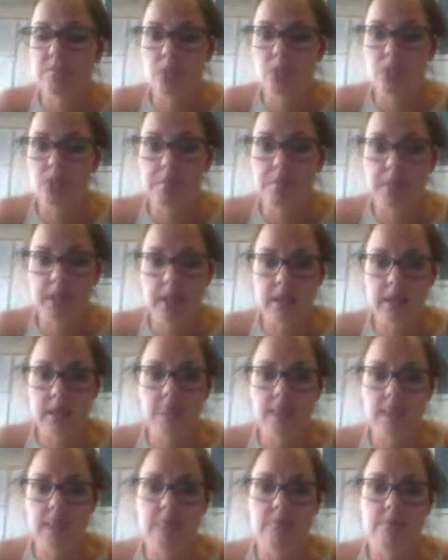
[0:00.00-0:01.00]
For a B,
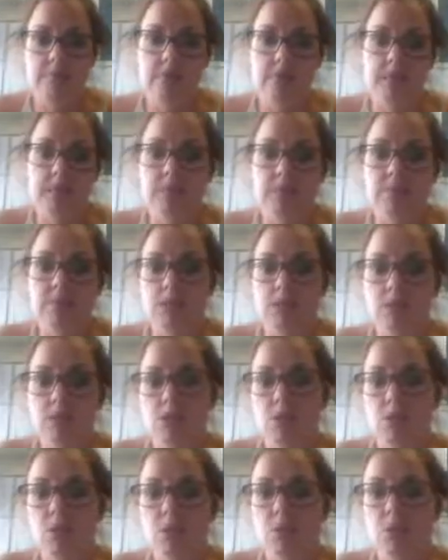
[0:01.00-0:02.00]
it's an effective
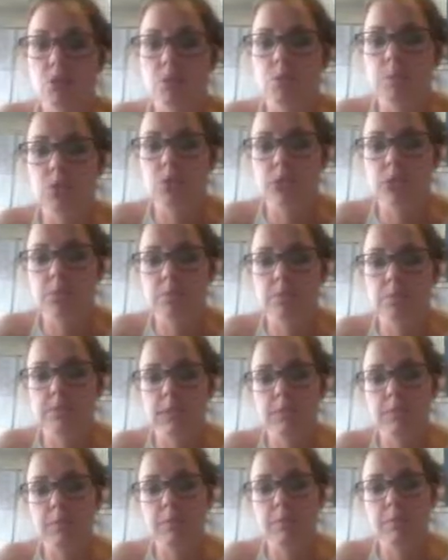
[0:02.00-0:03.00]
control to achieve
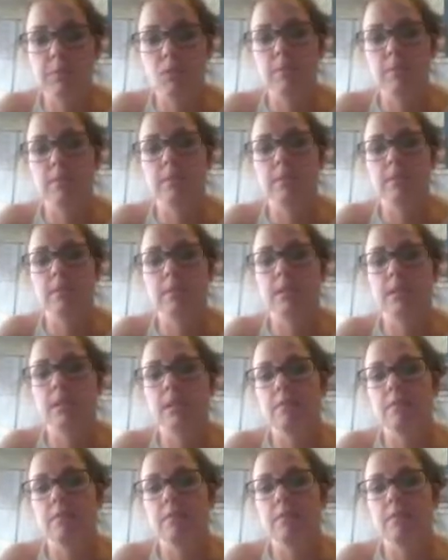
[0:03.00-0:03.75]
specific purposes,